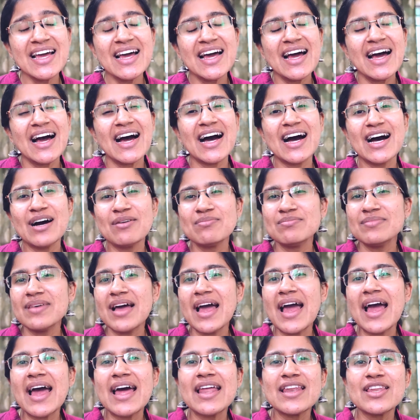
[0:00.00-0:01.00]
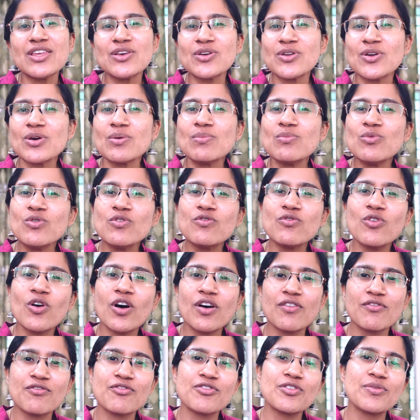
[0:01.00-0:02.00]
and move
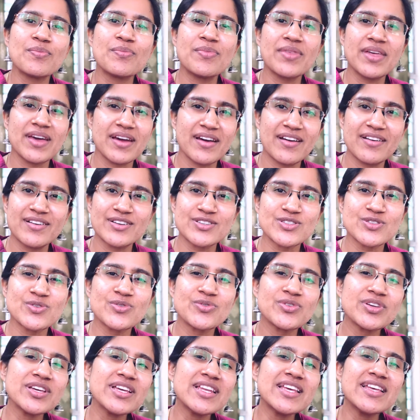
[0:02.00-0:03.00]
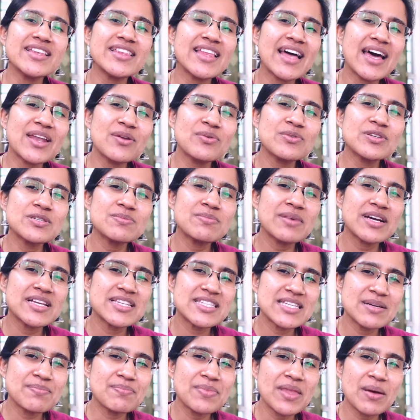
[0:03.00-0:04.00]
on from there. So really that was my
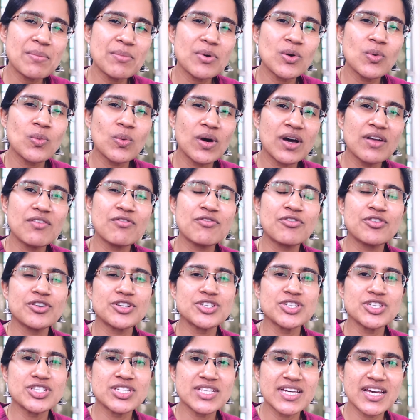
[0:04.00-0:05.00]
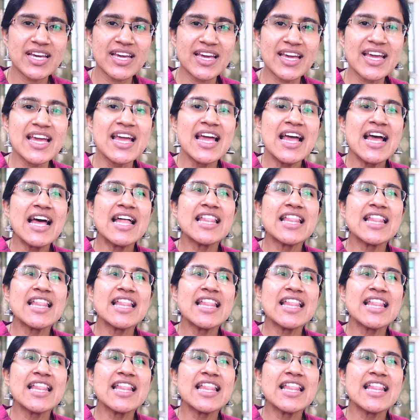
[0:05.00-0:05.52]
tip number 1 for today.